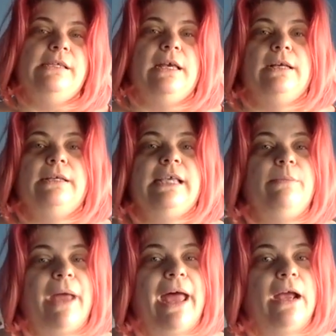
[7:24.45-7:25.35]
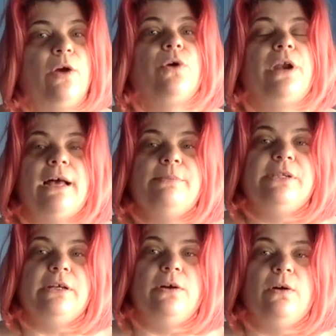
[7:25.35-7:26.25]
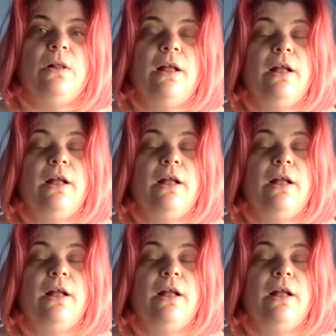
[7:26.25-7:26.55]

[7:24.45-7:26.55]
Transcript: a setback or an obstacle.